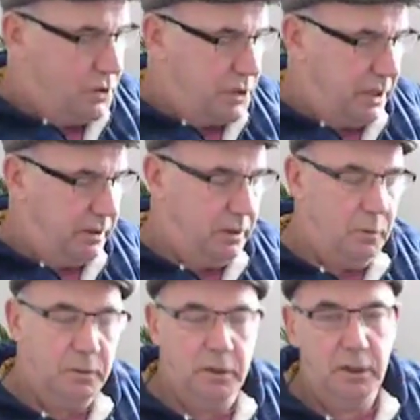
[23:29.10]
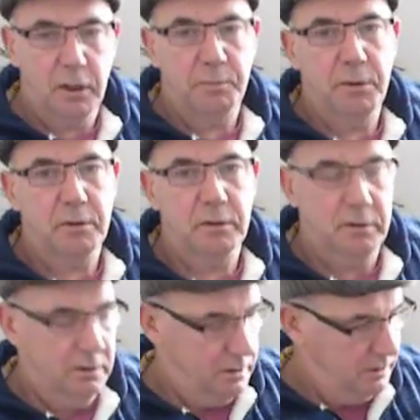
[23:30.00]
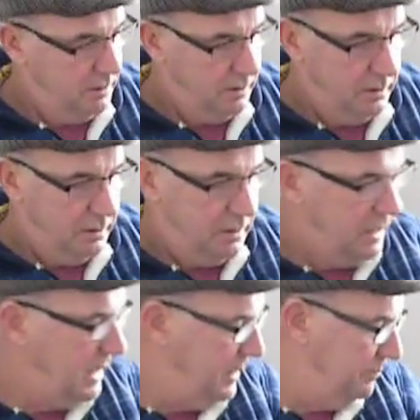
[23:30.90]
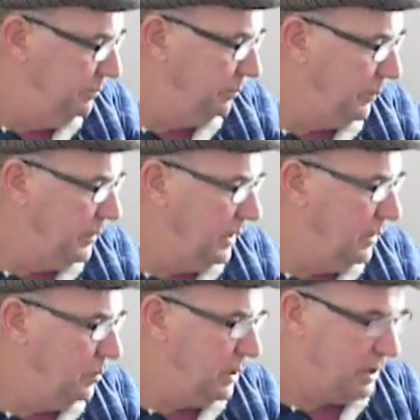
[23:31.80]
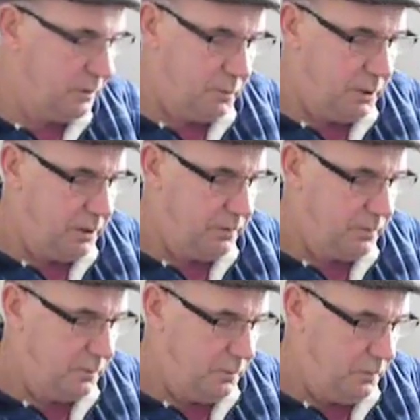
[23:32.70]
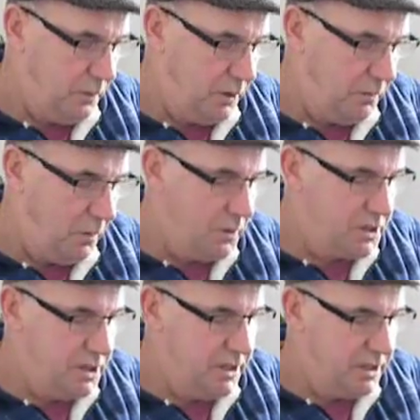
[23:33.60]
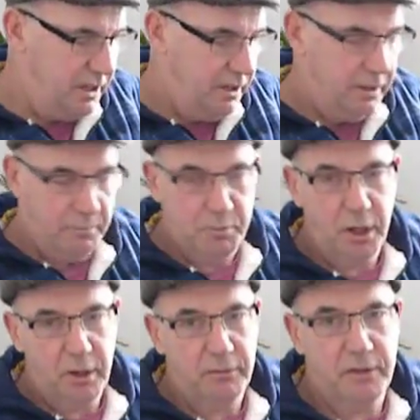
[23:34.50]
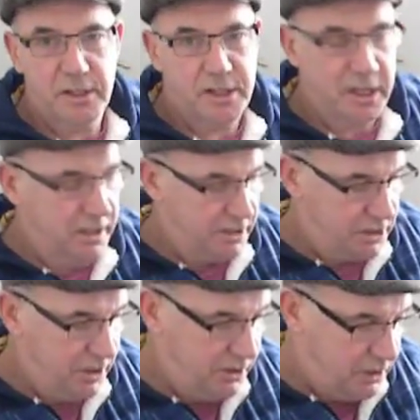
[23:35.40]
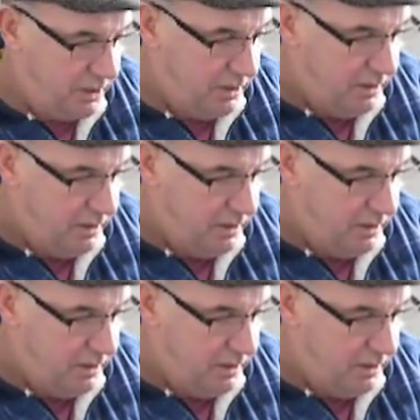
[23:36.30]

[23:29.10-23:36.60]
First set. Now a lot of people, when they're on about their seeds, they prick off at the seedling stage.